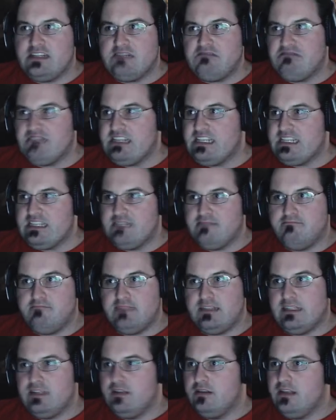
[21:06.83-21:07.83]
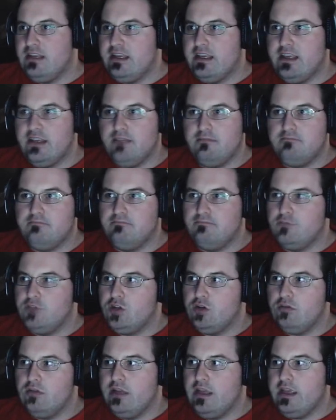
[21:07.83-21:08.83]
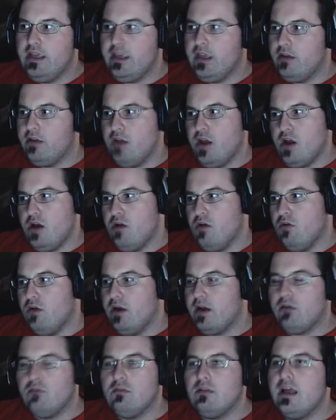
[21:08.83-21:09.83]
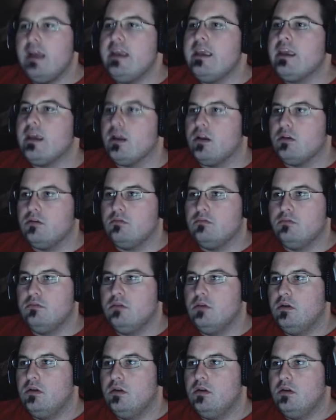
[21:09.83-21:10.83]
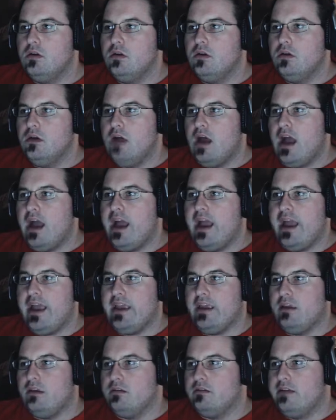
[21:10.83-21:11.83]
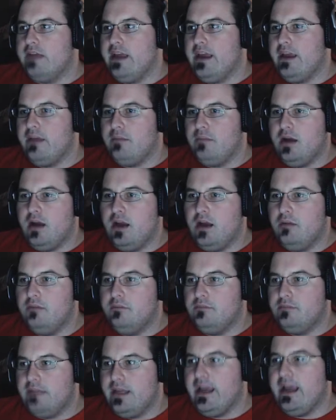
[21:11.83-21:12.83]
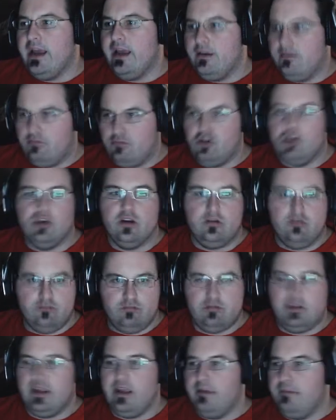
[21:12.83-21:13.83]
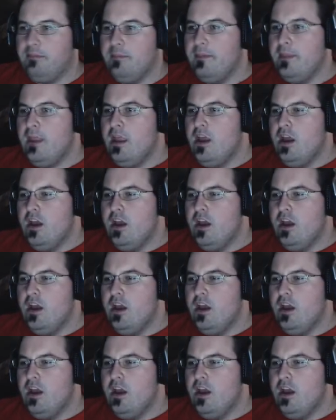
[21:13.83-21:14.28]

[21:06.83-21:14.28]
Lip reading: I don't like it. I don't like it. Don't like it. No, I don't like it. Hi, Dad, Mom. Dad. Good. Okay.